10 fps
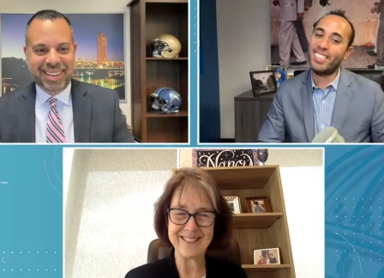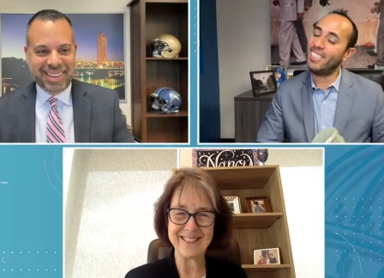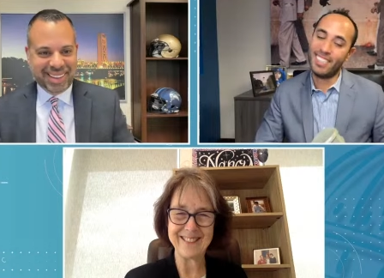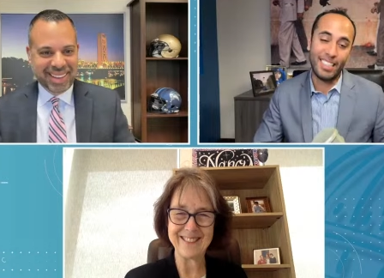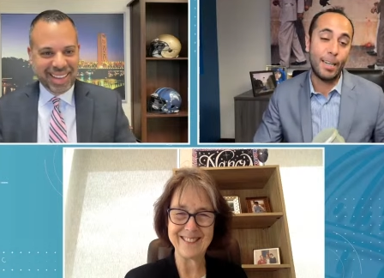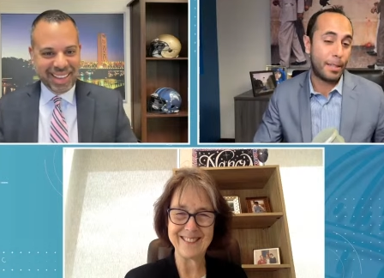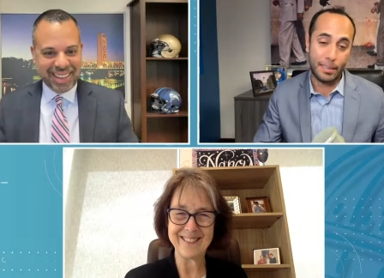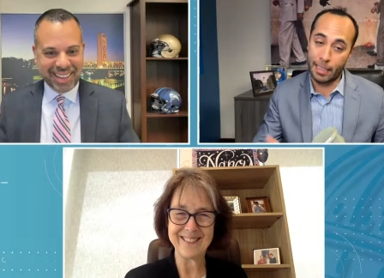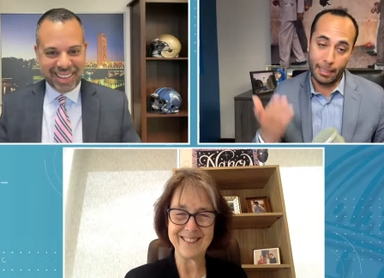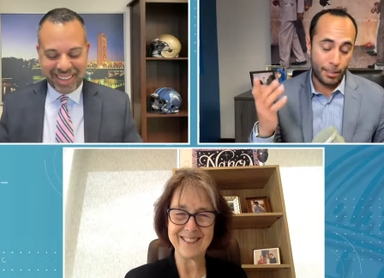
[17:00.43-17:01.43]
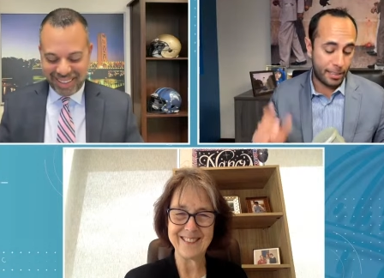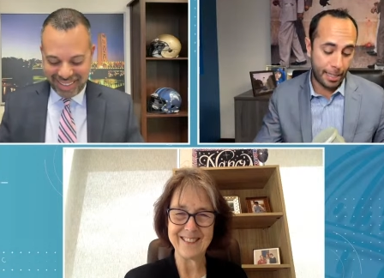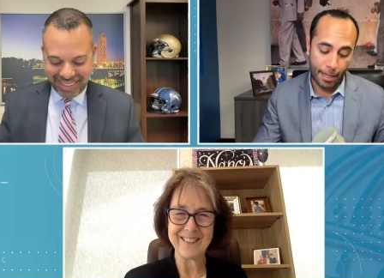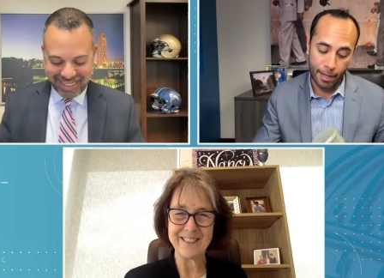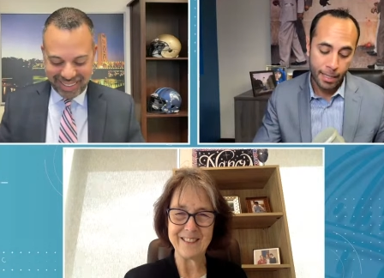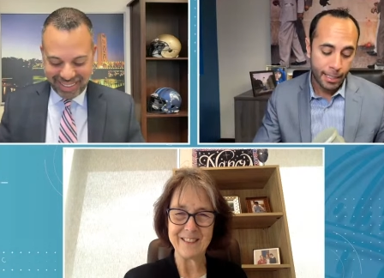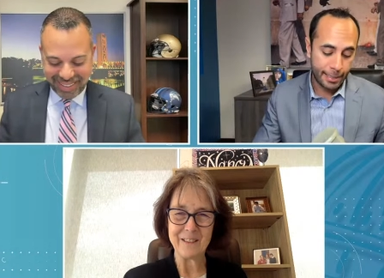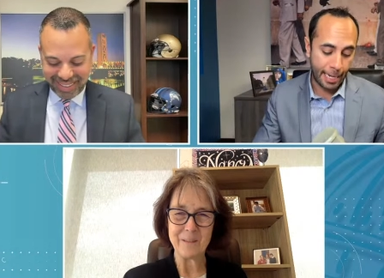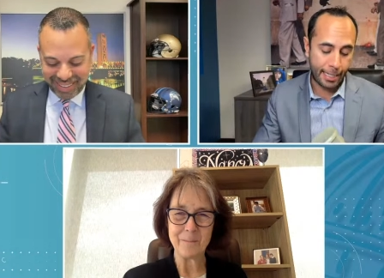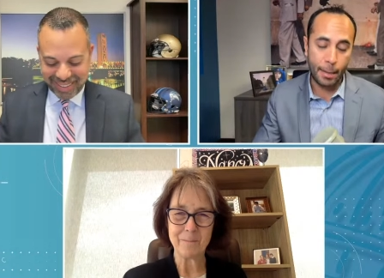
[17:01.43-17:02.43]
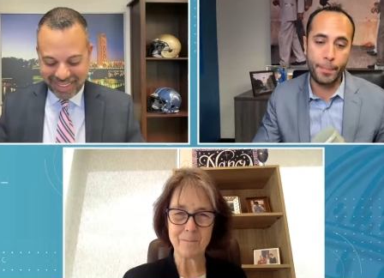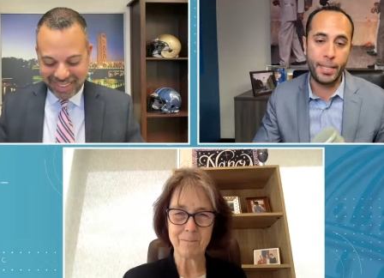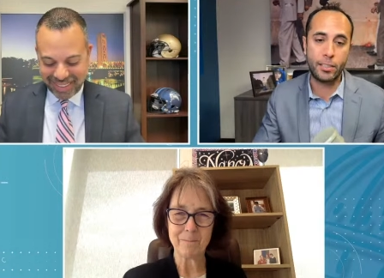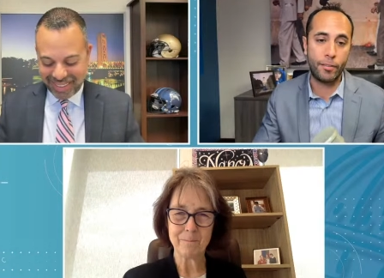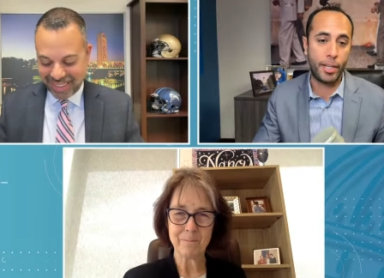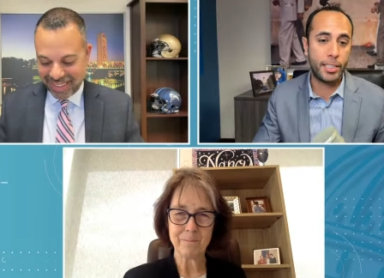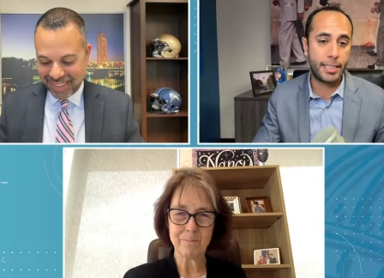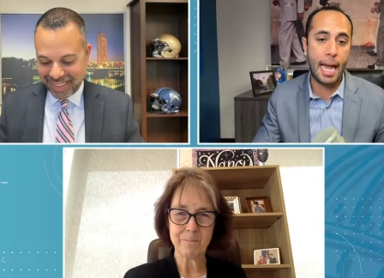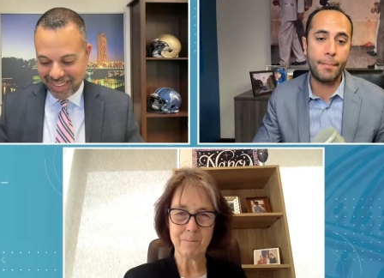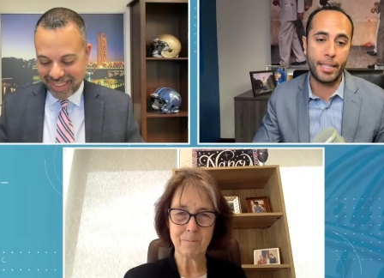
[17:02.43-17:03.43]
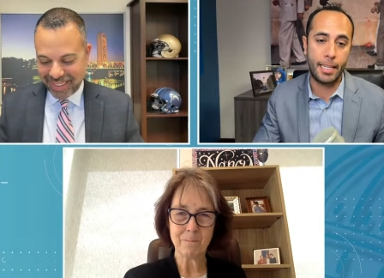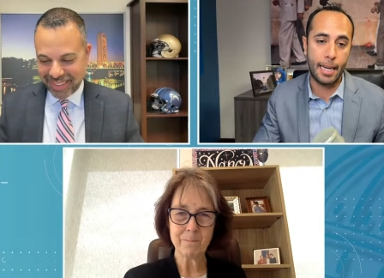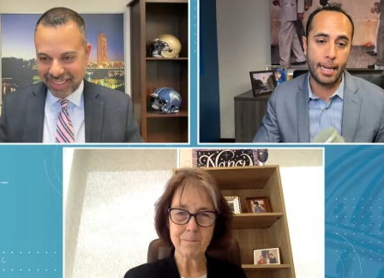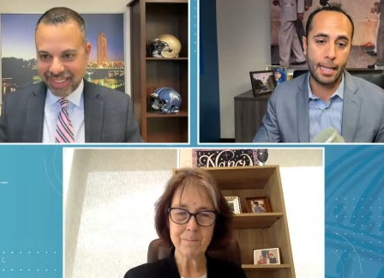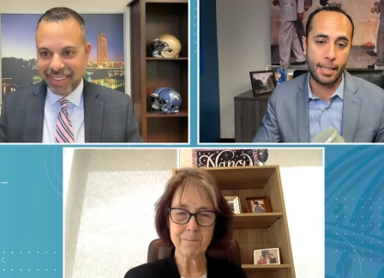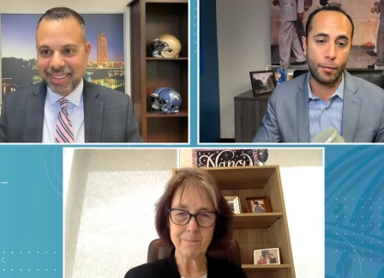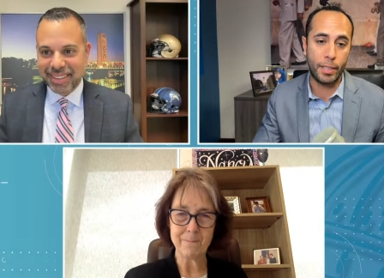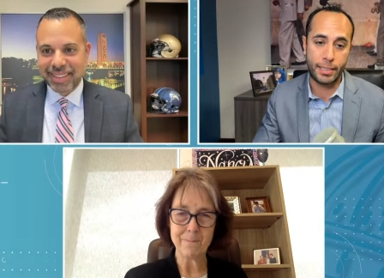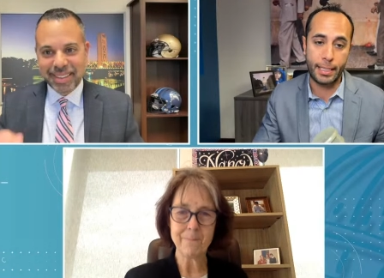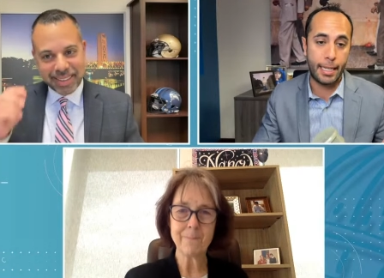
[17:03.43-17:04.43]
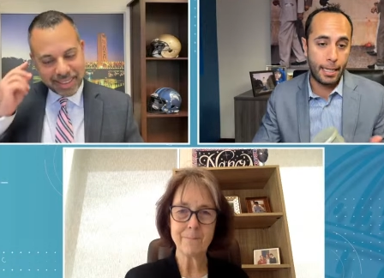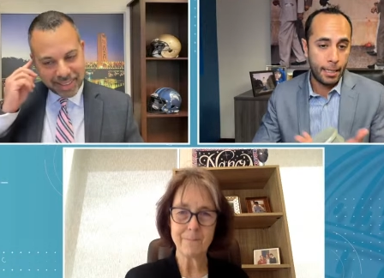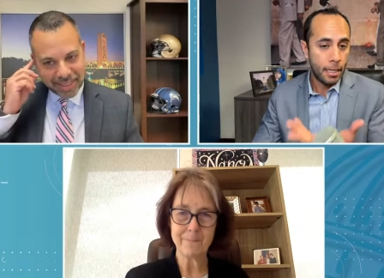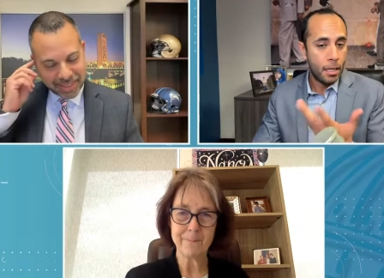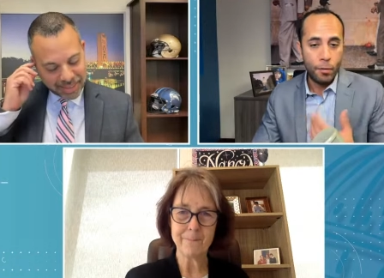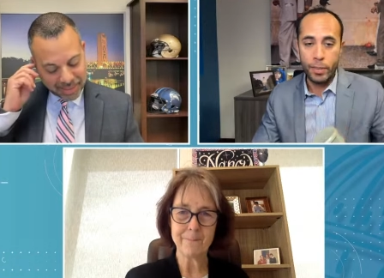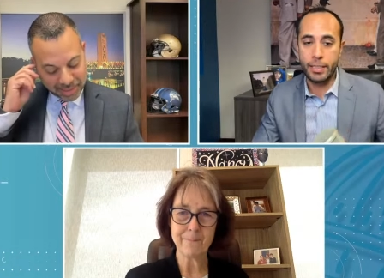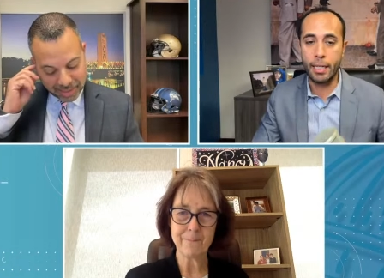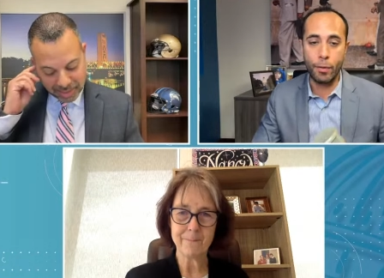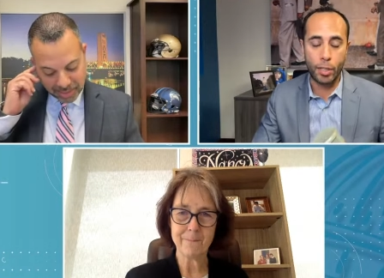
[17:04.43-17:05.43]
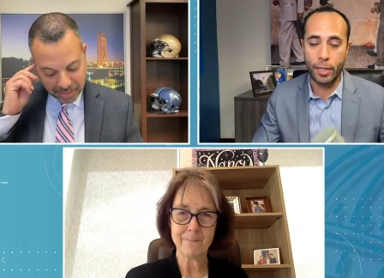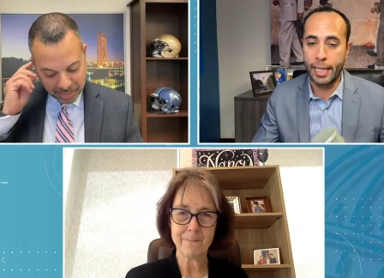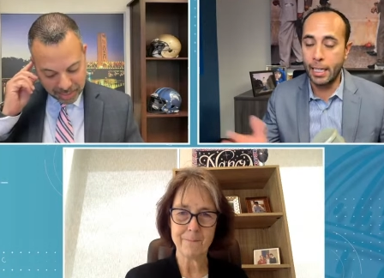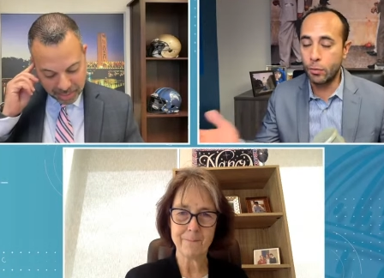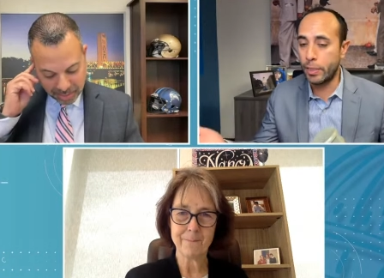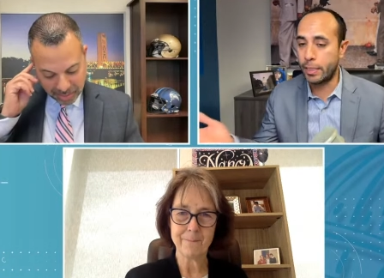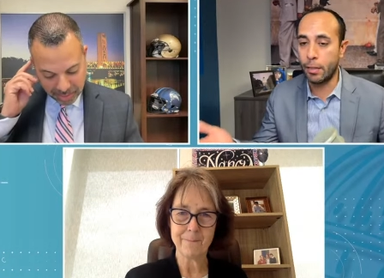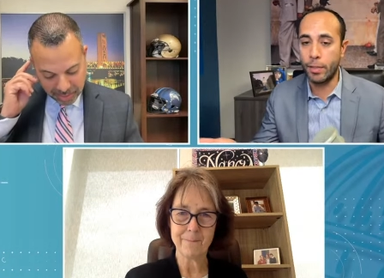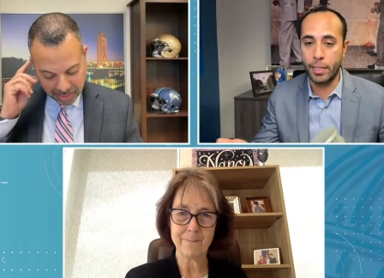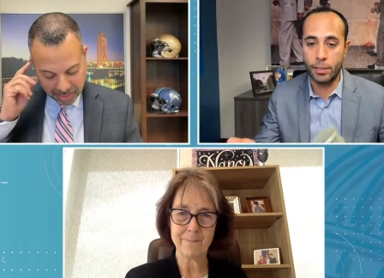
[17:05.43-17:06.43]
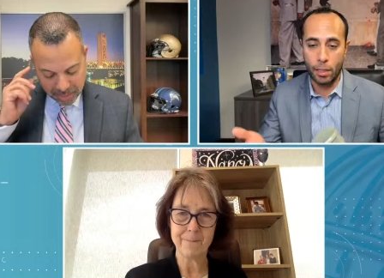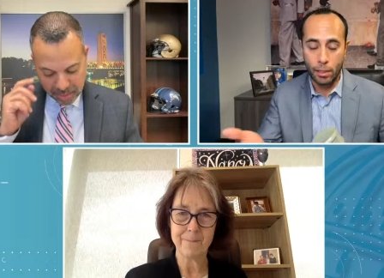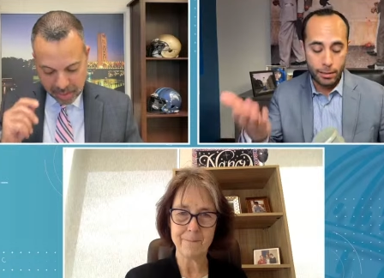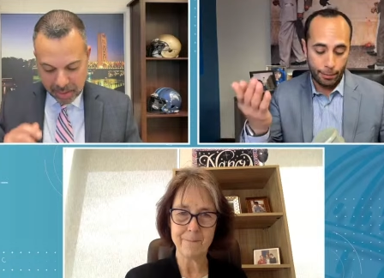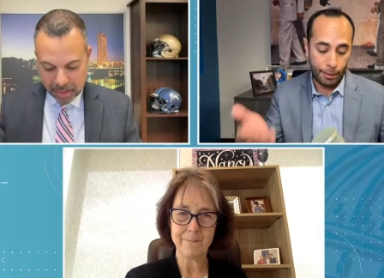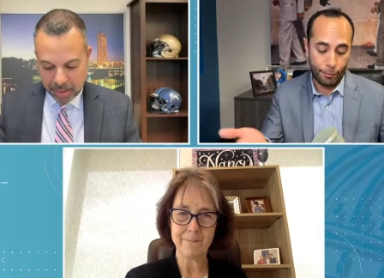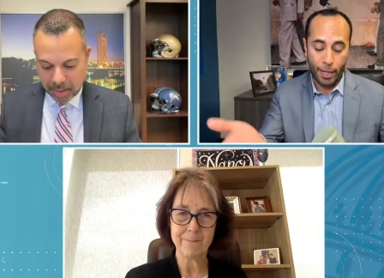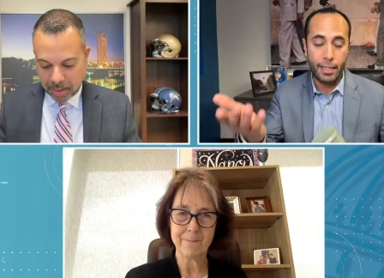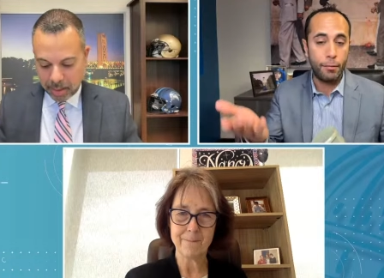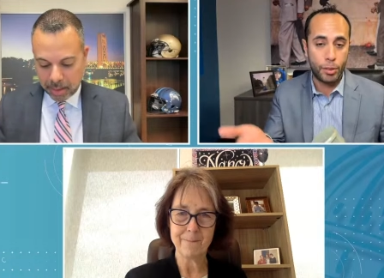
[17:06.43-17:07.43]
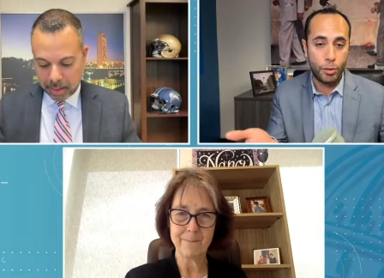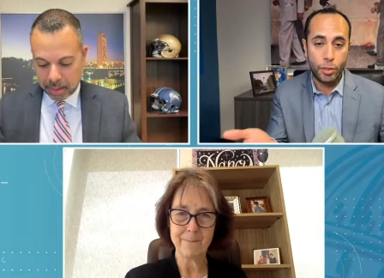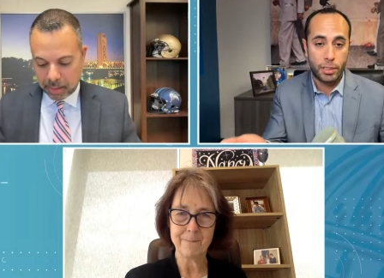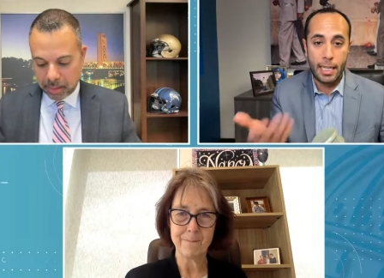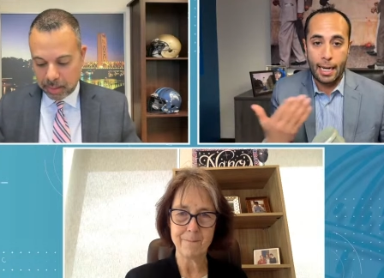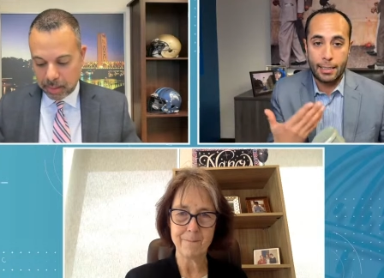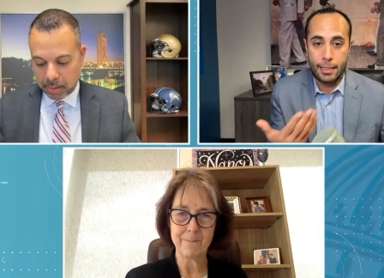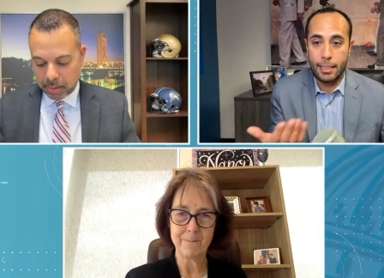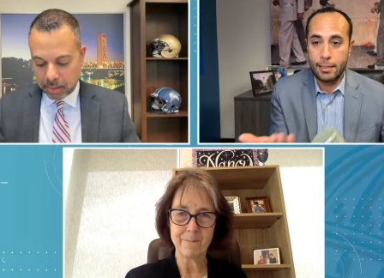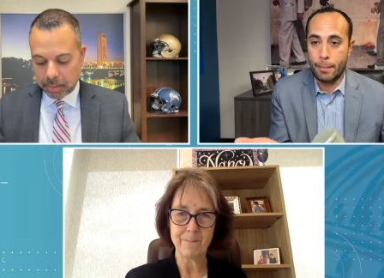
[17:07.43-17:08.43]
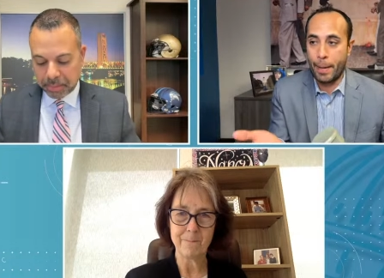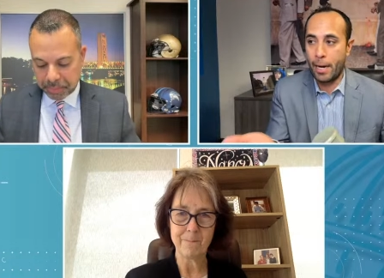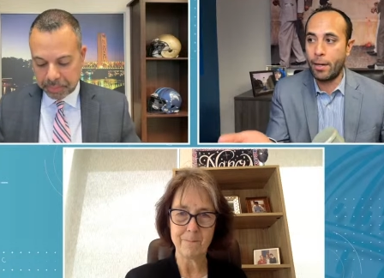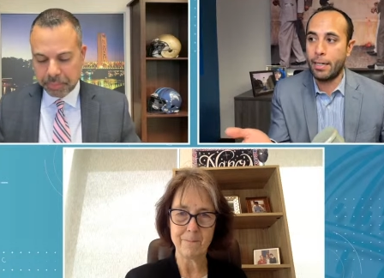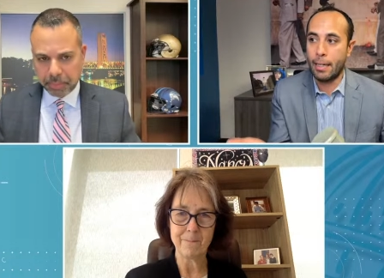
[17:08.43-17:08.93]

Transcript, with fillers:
Speaker 1: know, you know, because uh, you said that tech companies are very savvy. I think we see it we see it with our kids. We see it with adults. I mean, frankly, what you just said, I see it as a parent.